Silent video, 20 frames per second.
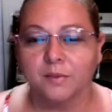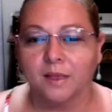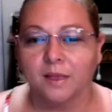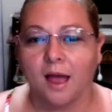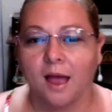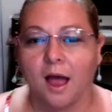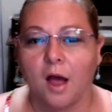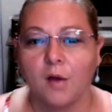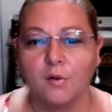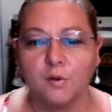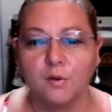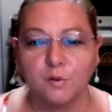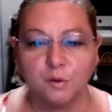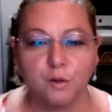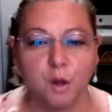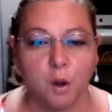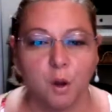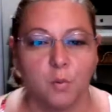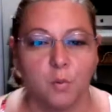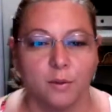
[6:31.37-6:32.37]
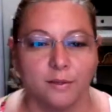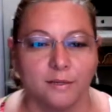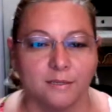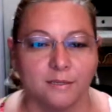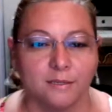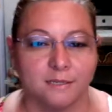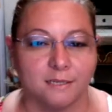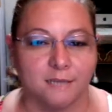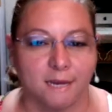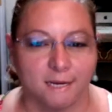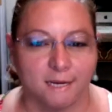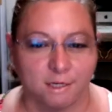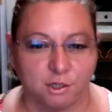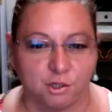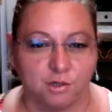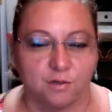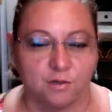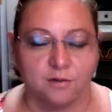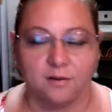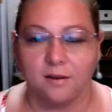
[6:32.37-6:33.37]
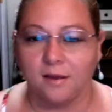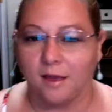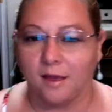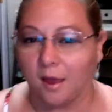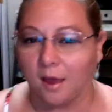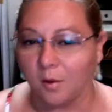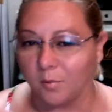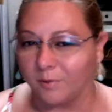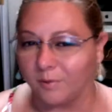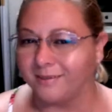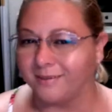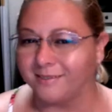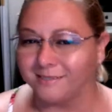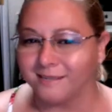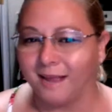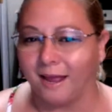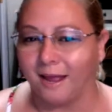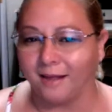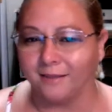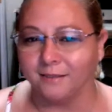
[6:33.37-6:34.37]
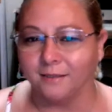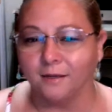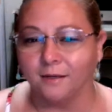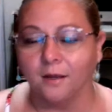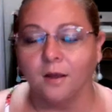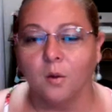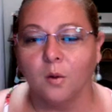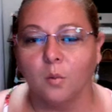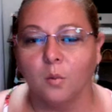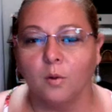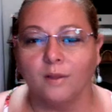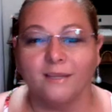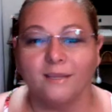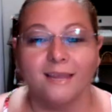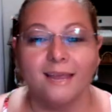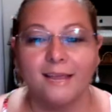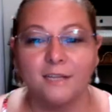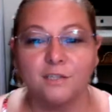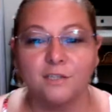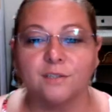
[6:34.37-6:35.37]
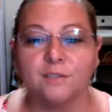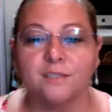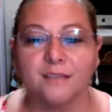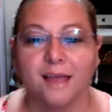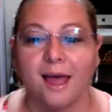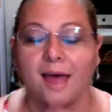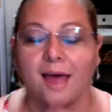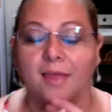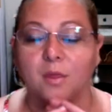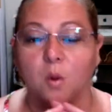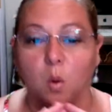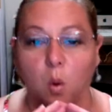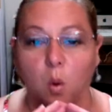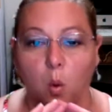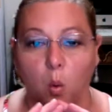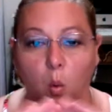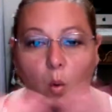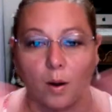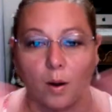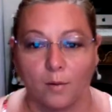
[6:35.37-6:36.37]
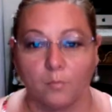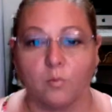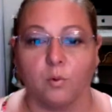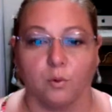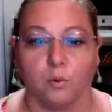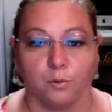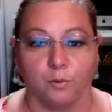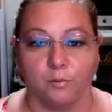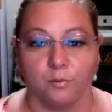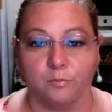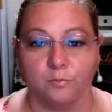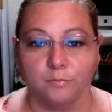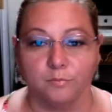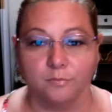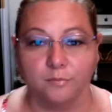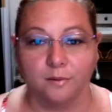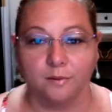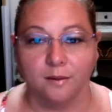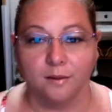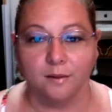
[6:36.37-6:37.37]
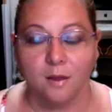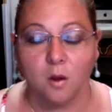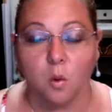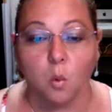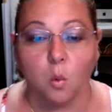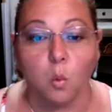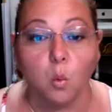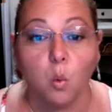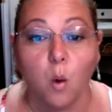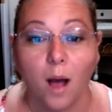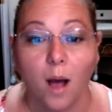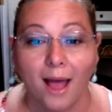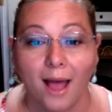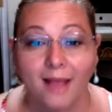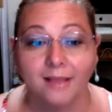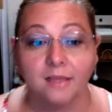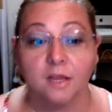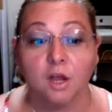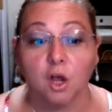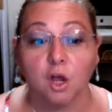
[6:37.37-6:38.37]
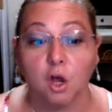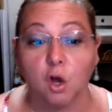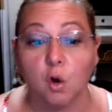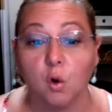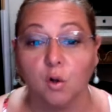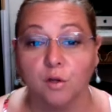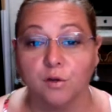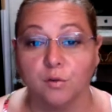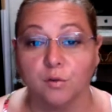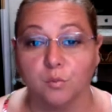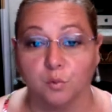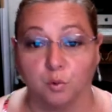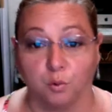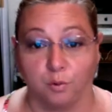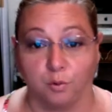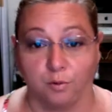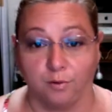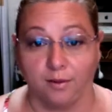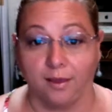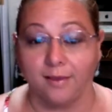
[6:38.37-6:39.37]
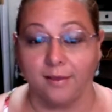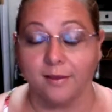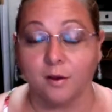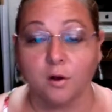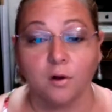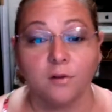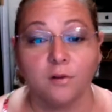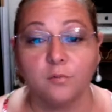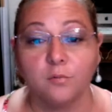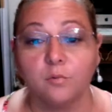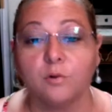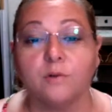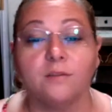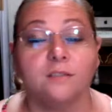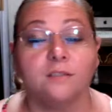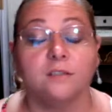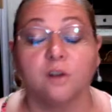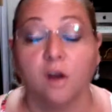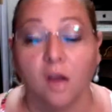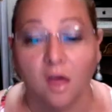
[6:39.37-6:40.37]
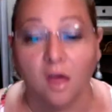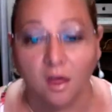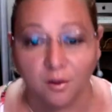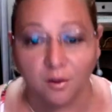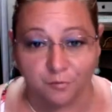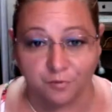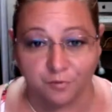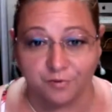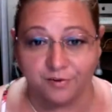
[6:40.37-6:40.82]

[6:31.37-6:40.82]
How you know when it's an angel and when it's not? Well, the angels got one rule, one golden rule. And the golden rule is love.